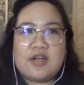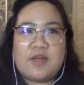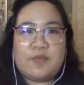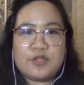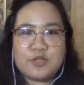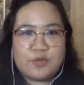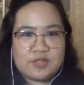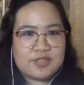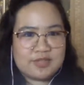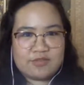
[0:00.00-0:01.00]
a person who
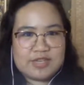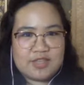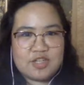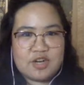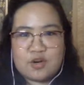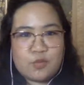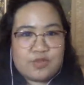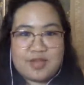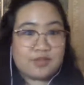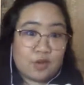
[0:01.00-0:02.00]
doesn't read the genre
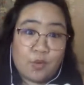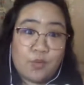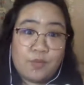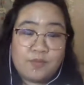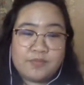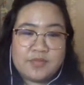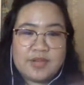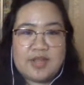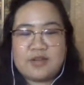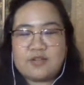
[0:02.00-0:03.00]
would not know,
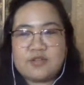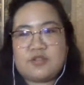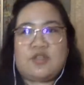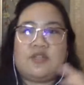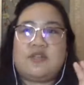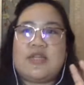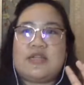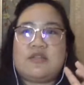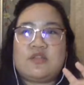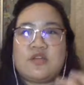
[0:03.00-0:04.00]
like
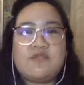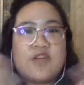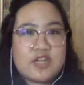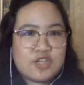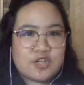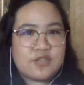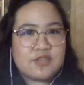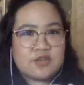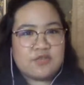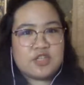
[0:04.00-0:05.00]
like
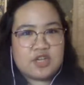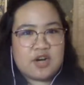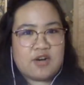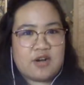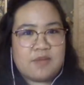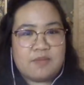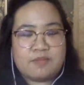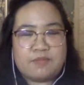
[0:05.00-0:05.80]
conventions of the genre.